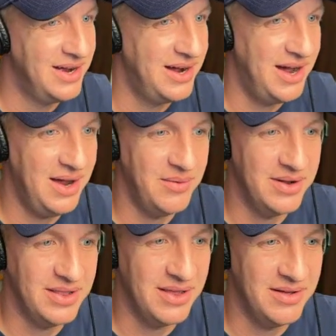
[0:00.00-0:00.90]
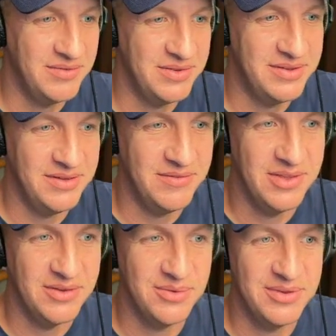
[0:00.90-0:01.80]
I would have loved to see if
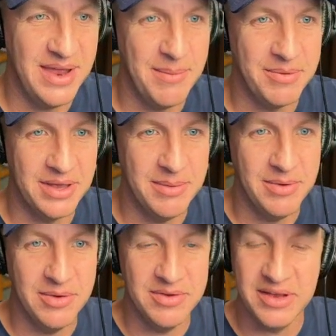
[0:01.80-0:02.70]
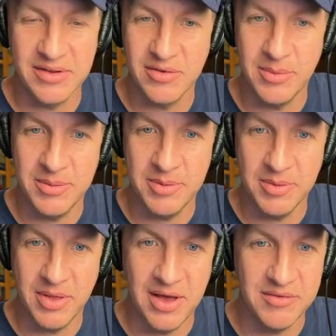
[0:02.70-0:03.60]
this was an Apple game. It would tick so many
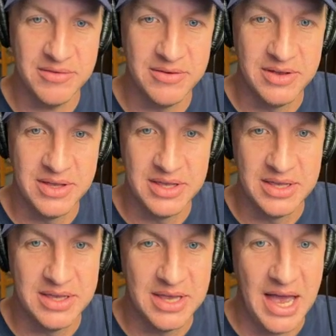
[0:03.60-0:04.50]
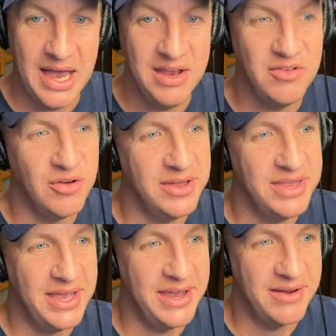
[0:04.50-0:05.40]
people off. I enjoy
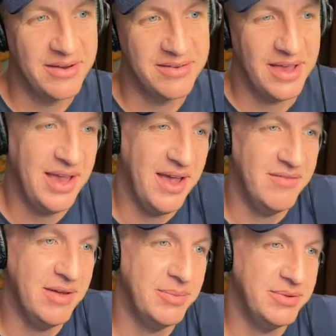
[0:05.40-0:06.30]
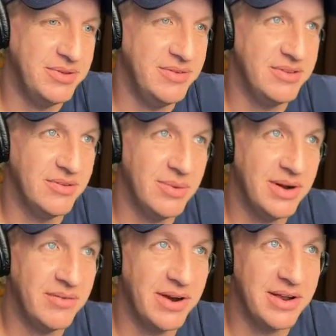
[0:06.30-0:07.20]
the anger because I have Apple TVs or
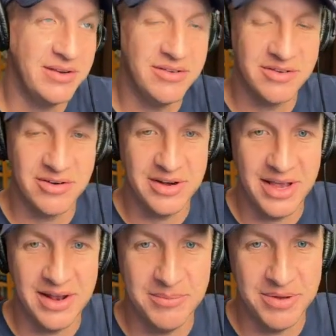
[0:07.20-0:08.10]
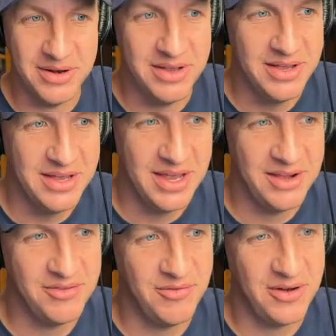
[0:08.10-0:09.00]
whatever. I could just turn it on, but
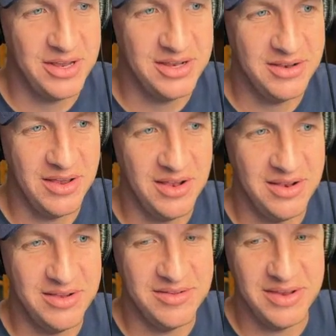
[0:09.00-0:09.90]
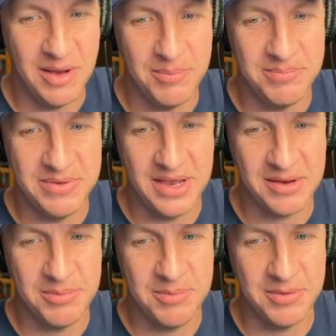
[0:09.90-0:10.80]
it's funny to see how
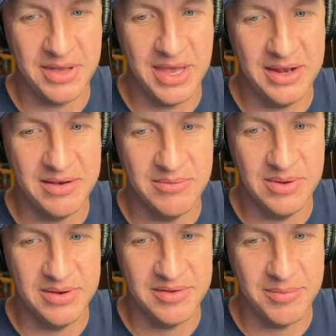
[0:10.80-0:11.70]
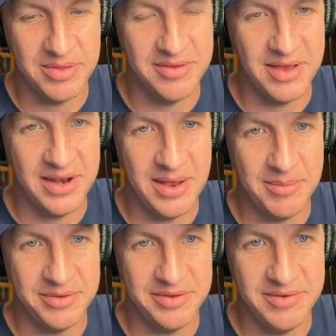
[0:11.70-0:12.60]
ticked people get when something's on
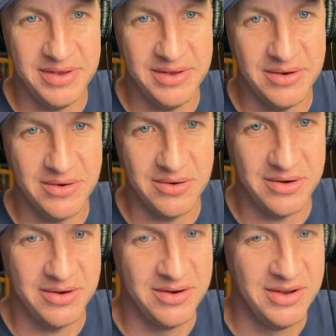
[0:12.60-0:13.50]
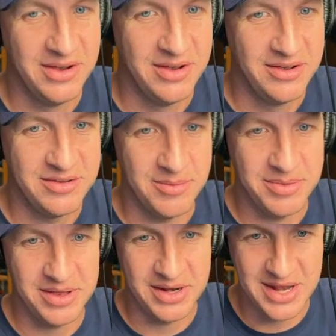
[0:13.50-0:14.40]
Apple TV or
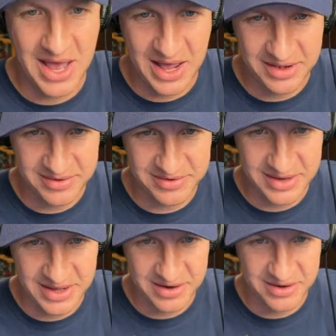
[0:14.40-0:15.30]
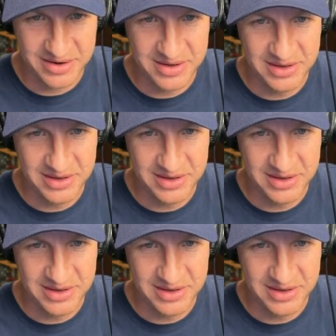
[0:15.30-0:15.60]
something non-standard.